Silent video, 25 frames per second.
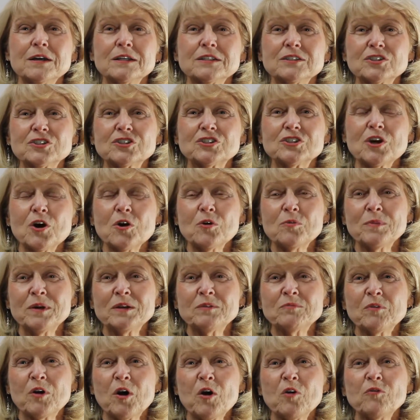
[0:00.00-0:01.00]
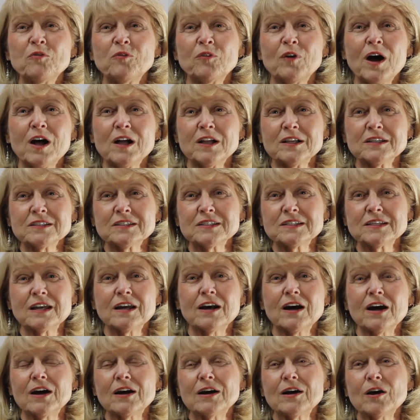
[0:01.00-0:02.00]
Stowe Monroe Falls,
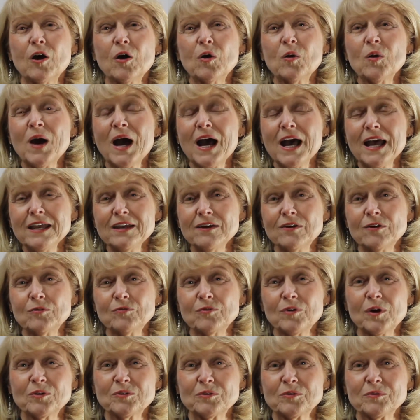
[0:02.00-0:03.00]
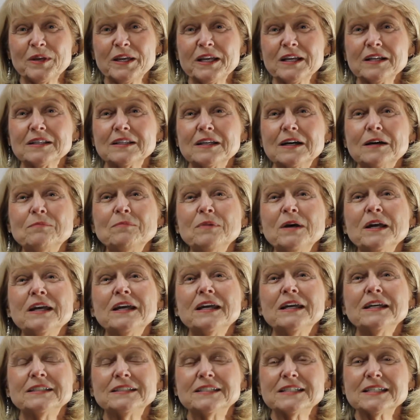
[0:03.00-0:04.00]
Ohio Rotary Club,
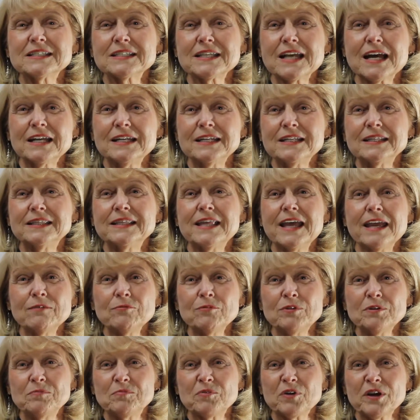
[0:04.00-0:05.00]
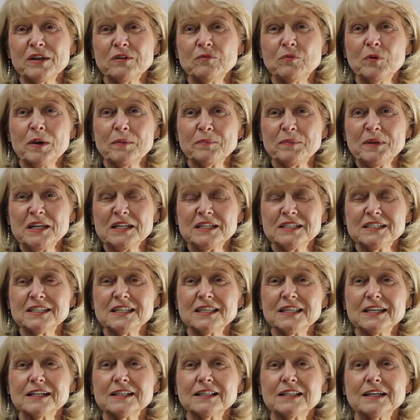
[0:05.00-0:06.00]
decided they would bring women into
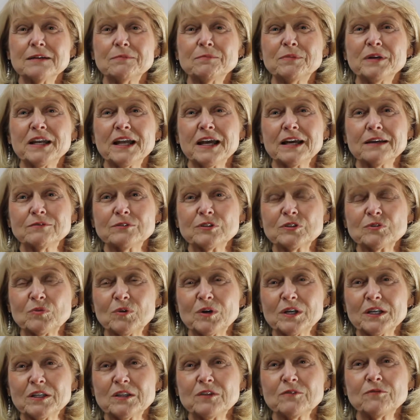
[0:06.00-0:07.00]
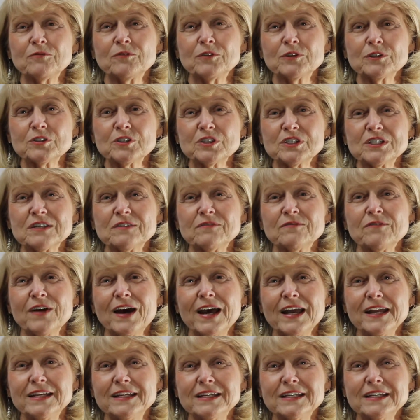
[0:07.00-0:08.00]
the club, and I was one of the first
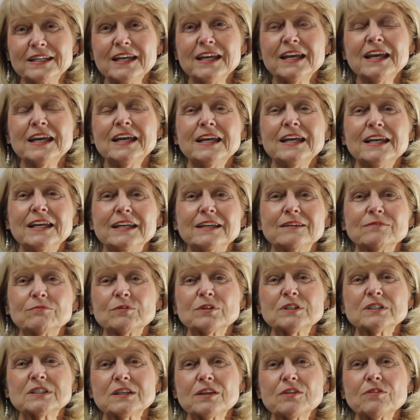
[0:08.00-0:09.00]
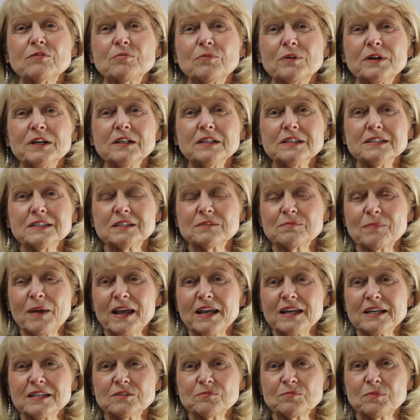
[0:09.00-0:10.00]
invited. It was a thrill as my
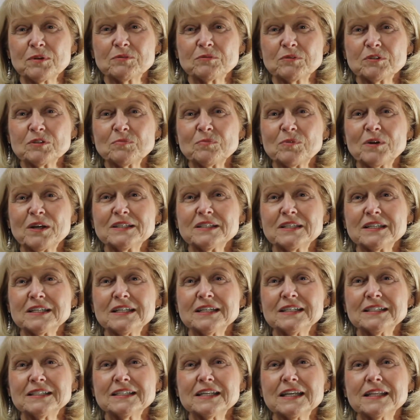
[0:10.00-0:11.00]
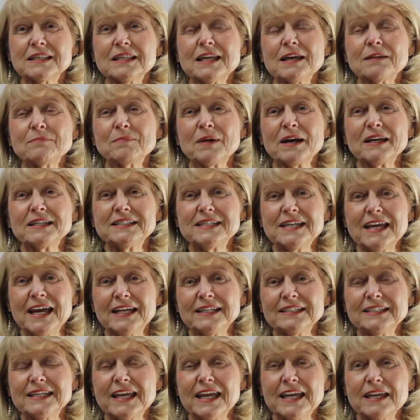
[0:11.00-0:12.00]
husband was president, and then my
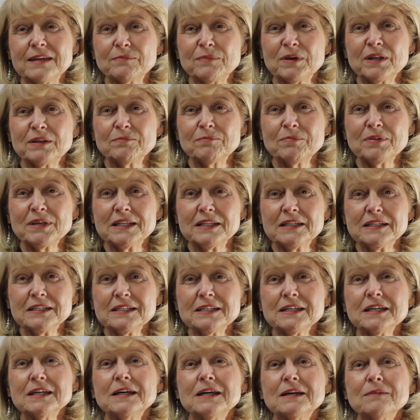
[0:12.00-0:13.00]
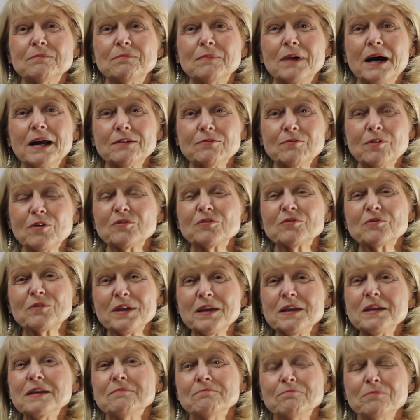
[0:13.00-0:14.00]
dad came and pinned my
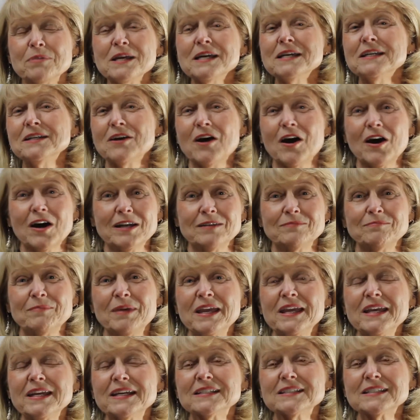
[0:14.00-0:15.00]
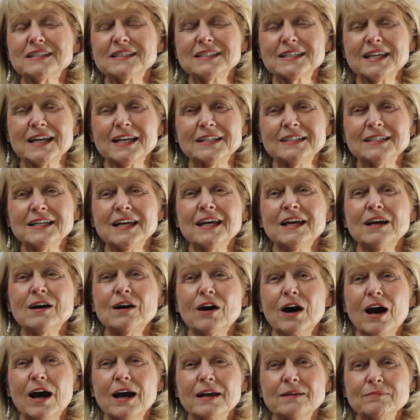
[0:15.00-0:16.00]
Rotary pin on me and said,
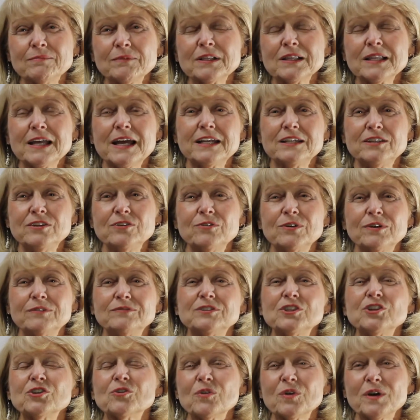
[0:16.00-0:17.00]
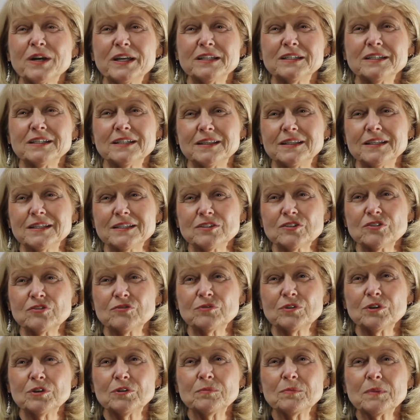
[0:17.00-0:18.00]
"I'm glad you have joined this
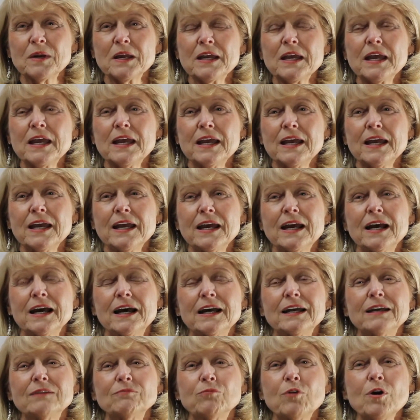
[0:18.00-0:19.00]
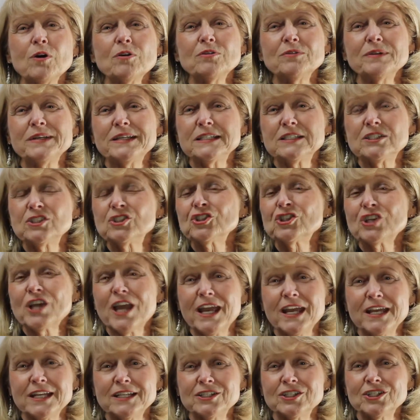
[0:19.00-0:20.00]
group." Rotary has
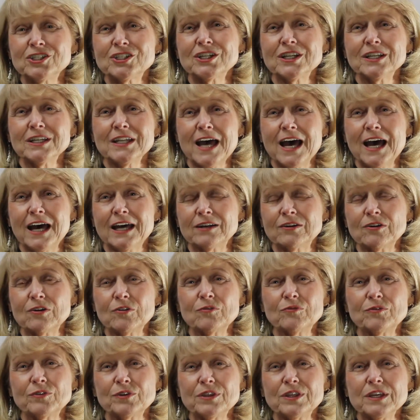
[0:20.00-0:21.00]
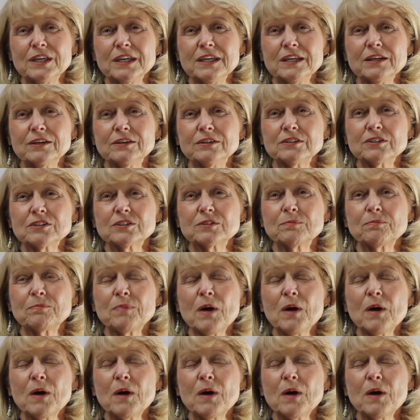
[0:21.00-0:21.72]
changed a lot over the years.